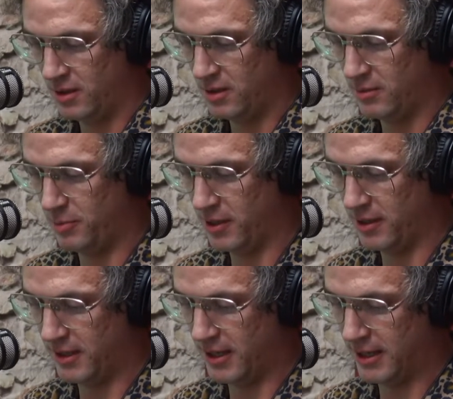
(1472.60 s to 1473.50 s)

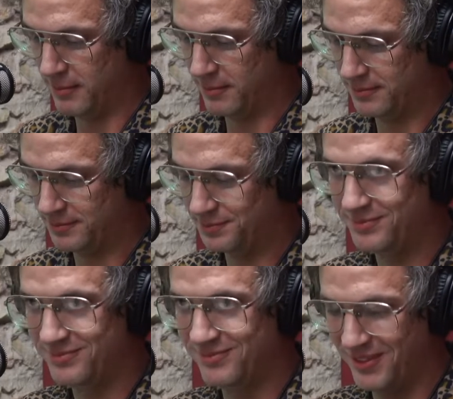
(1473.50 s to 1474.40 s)
But
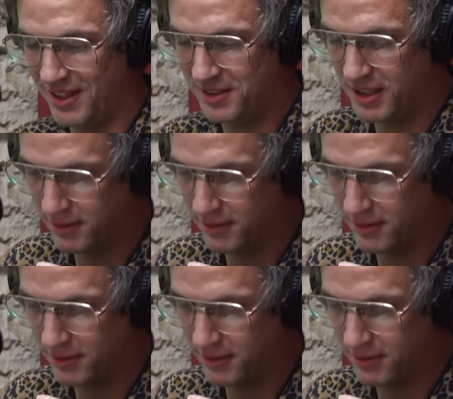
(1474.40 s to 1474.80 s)
let's give it a